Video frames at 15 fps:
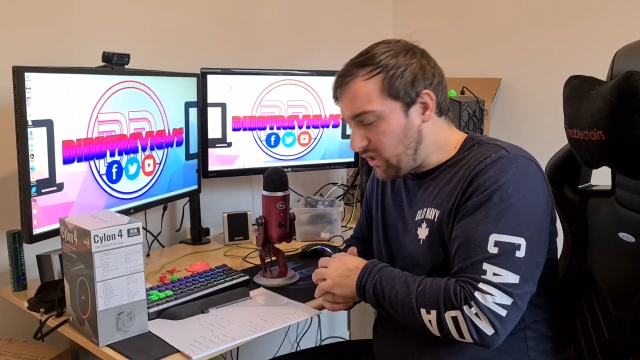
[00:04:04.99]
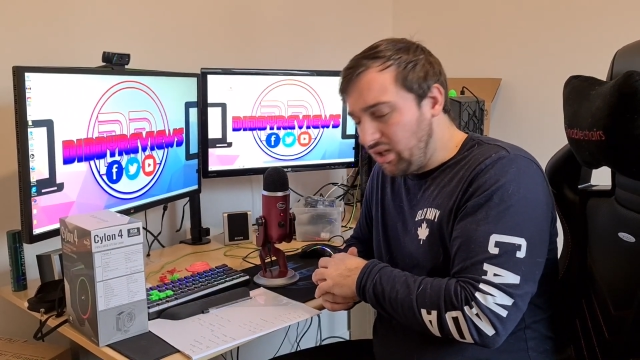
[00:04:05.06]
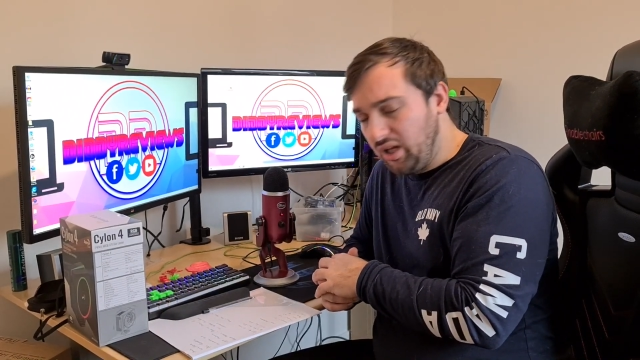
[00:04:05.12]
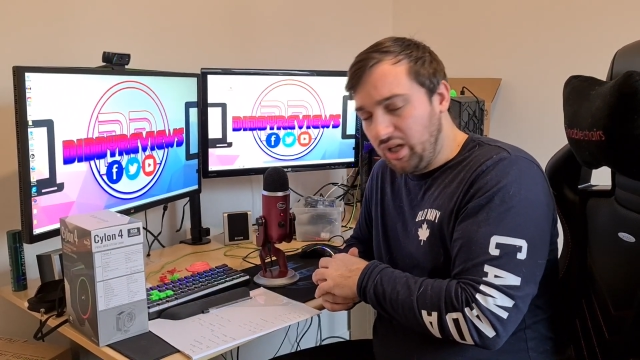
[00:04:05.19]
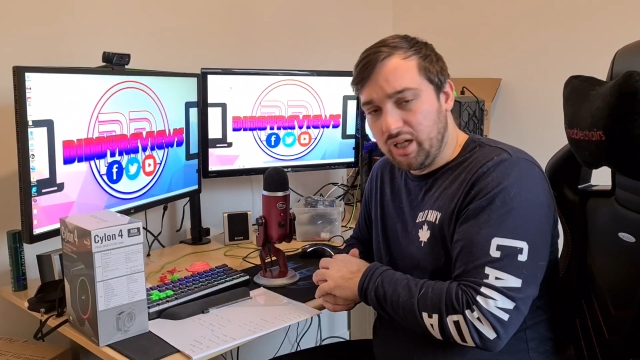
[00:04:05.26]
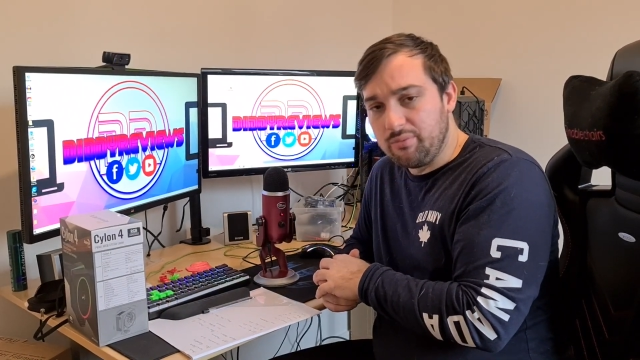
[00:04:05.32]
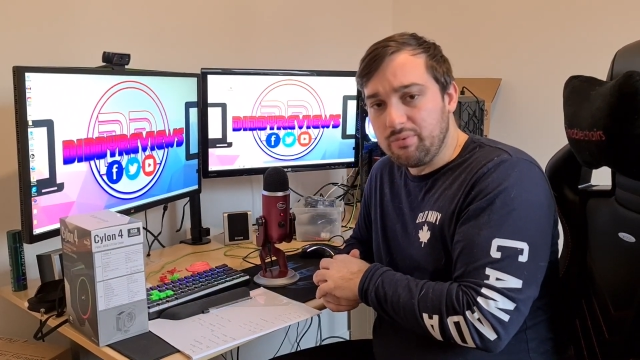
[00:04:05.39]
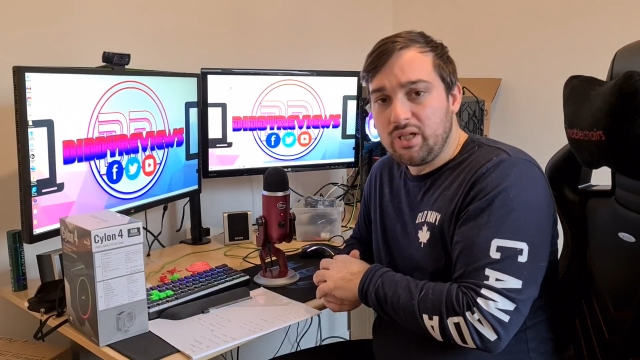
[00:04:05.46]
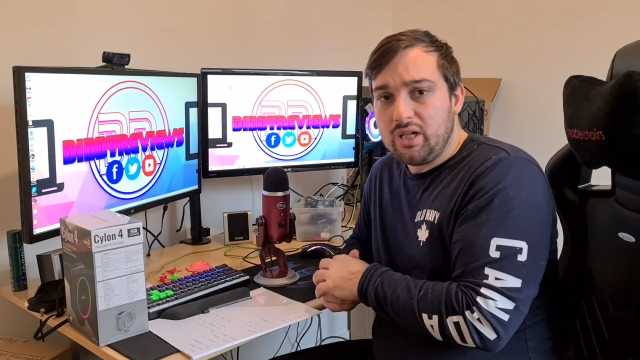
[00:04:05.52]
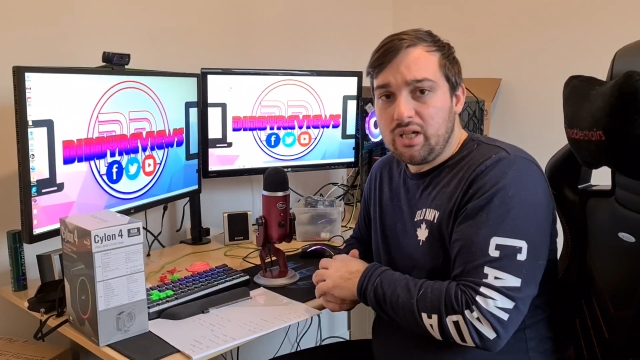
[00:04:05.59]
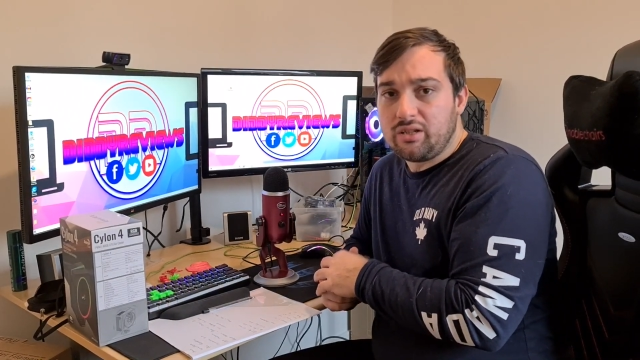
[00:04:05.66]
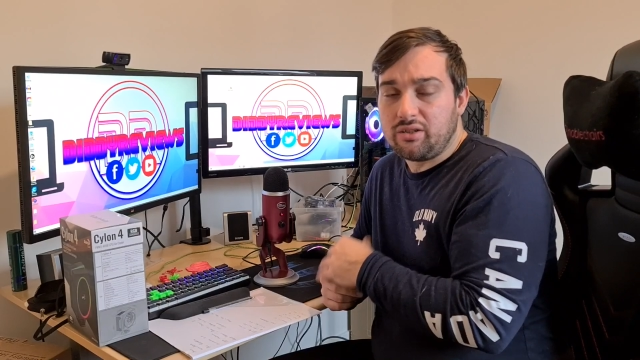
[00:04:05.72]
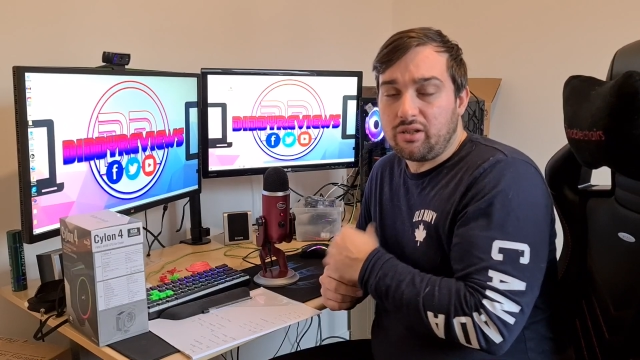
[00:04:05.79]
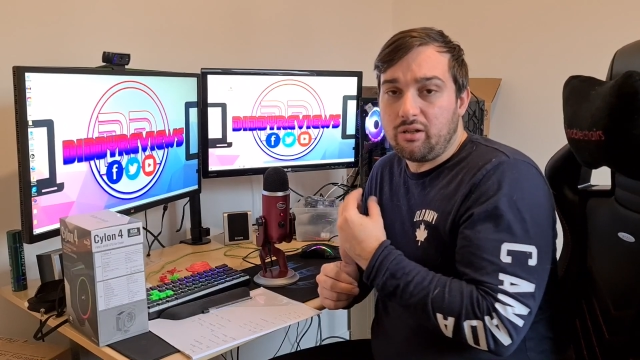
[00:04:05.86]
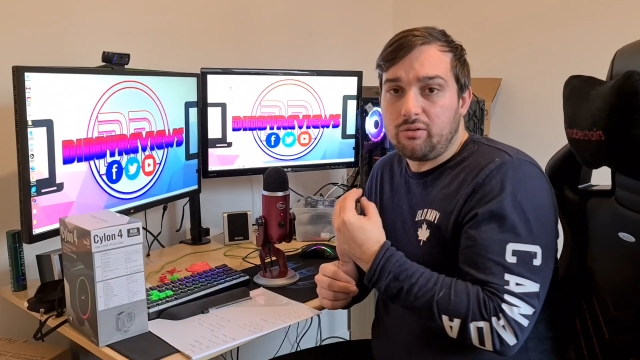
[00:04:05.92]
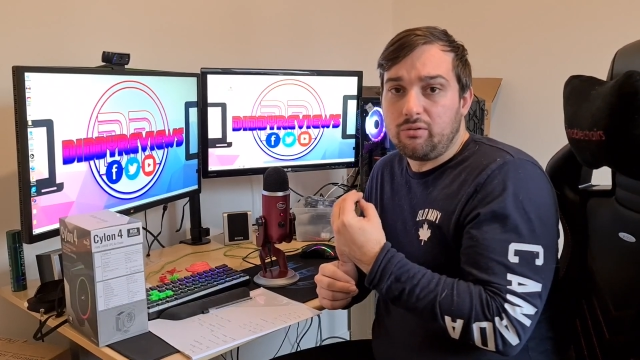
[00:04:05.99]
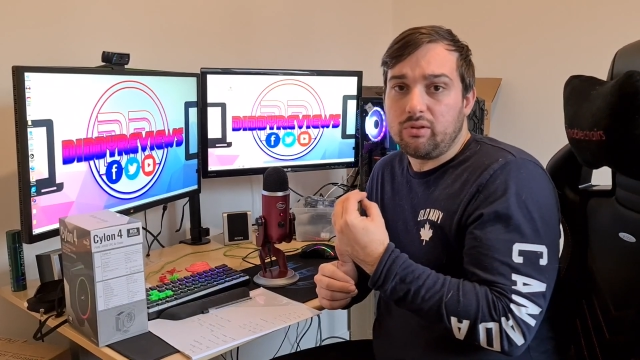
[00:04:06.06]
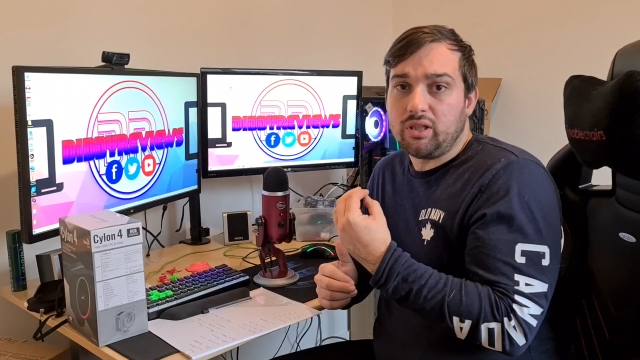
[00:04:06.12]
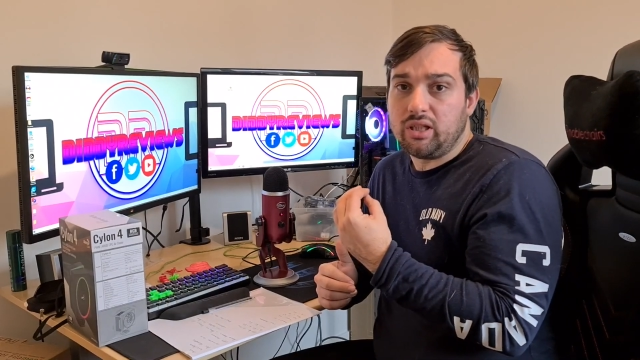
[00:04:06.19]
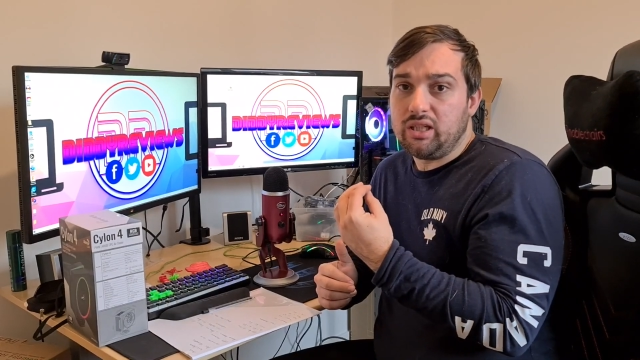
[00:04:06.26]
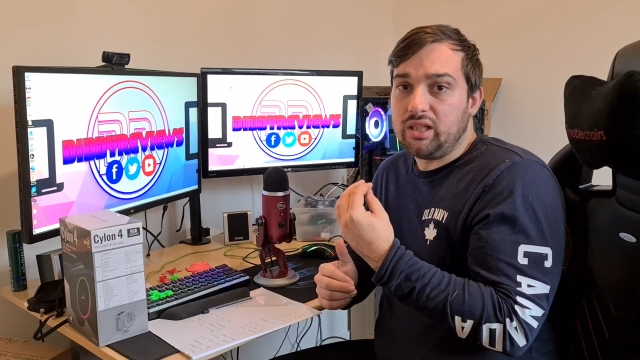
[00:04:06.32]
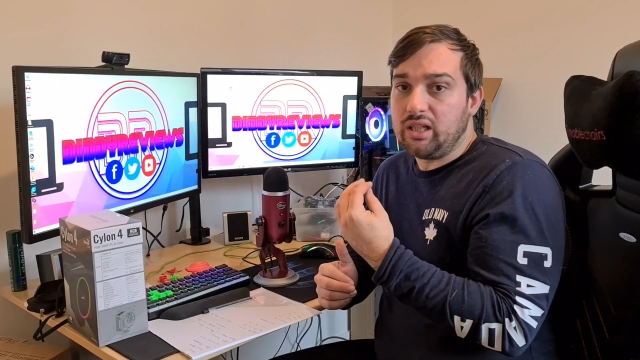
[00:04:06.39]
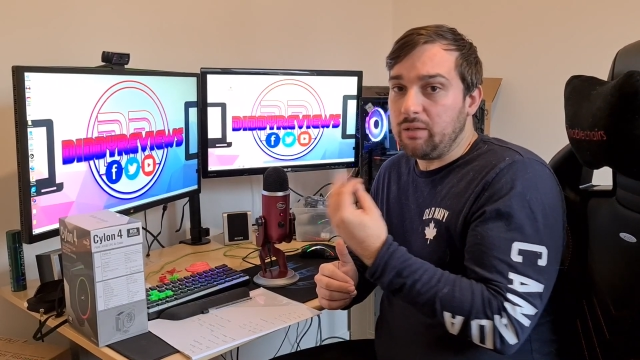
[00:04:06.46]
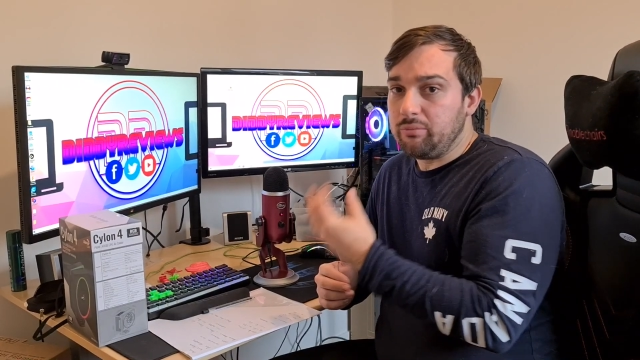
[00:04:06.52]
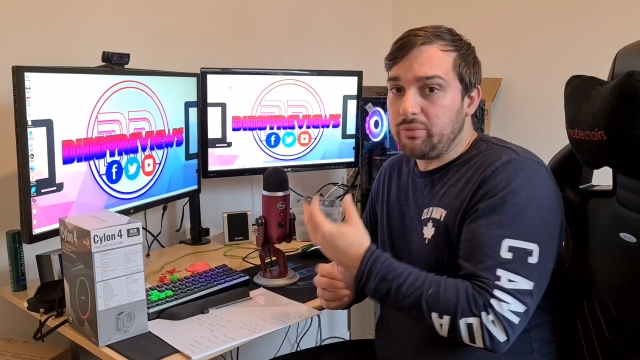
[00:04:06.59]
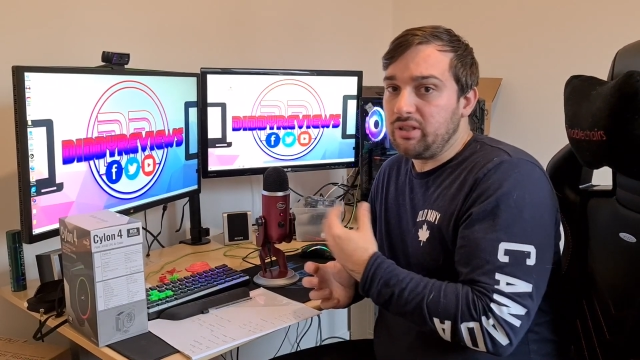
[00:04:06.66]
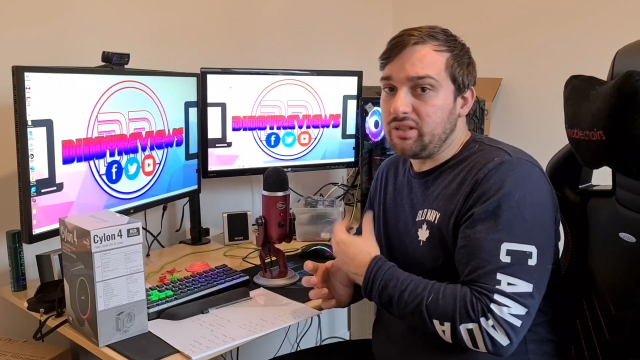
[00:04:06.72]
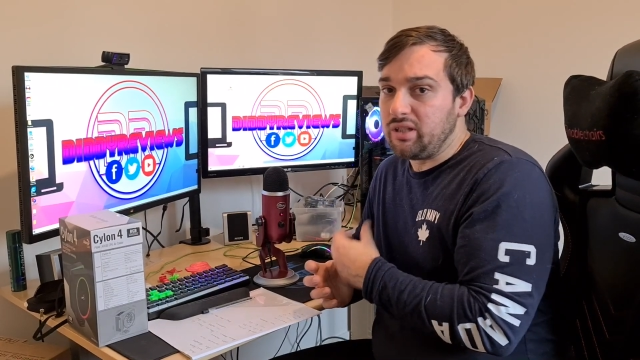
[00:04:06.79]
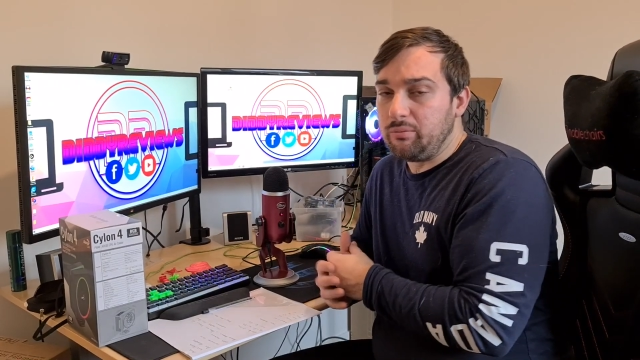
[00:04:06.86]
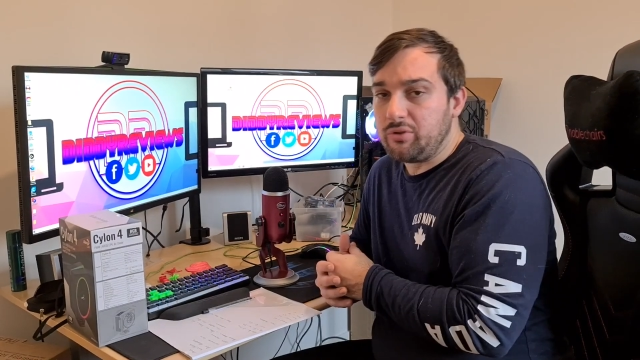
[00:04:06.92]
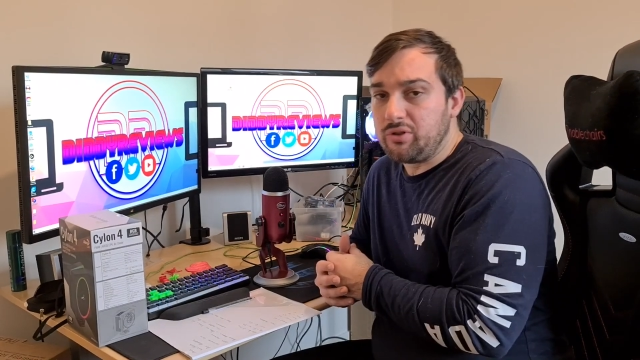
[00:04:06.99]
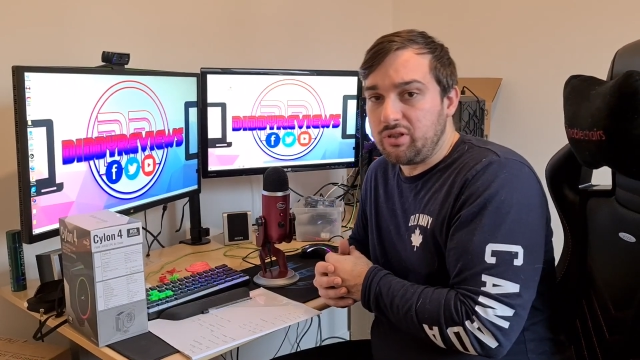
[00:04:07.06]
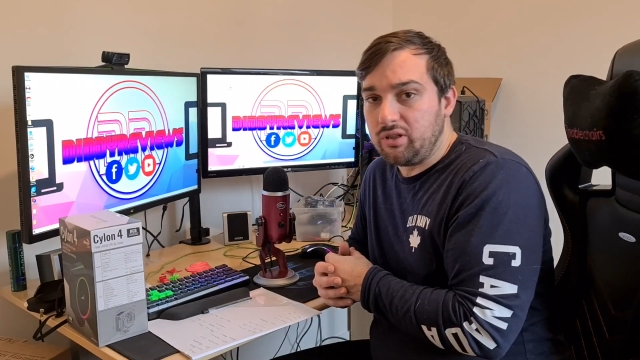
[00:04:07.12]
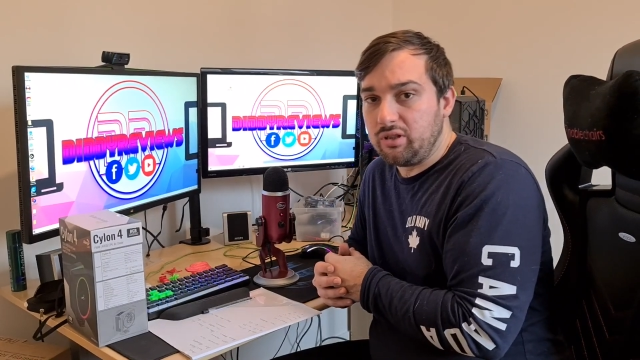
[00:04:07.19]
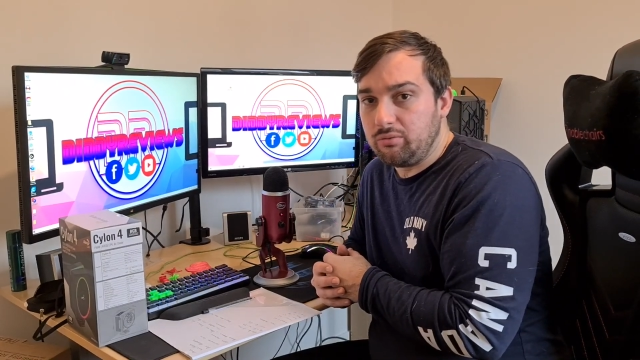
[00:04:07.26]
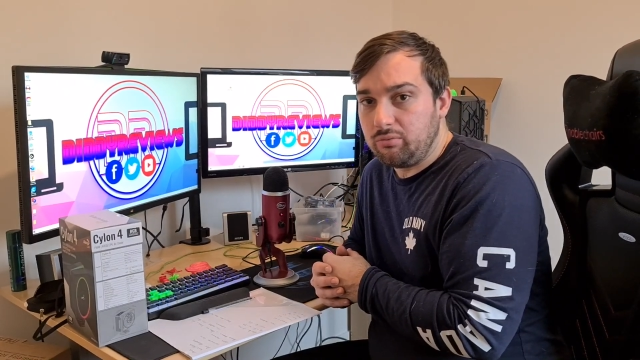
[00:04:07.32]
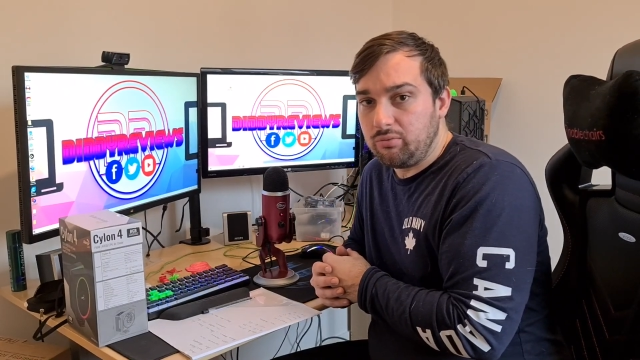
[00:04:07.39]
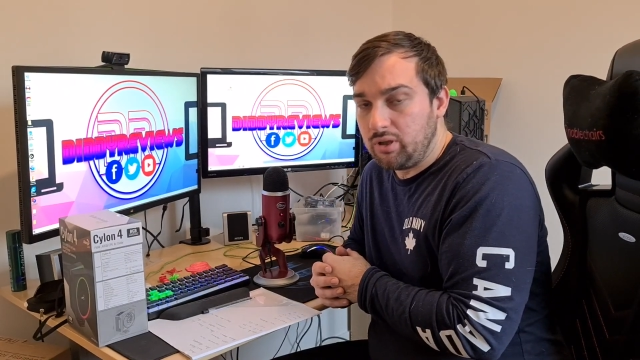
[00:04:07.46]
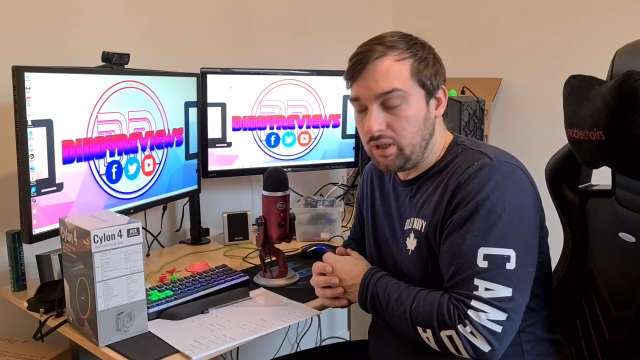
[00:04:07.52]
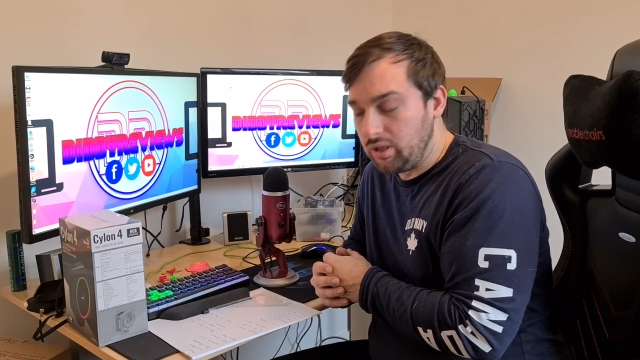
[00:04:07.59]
Um, so the ambient temperature that,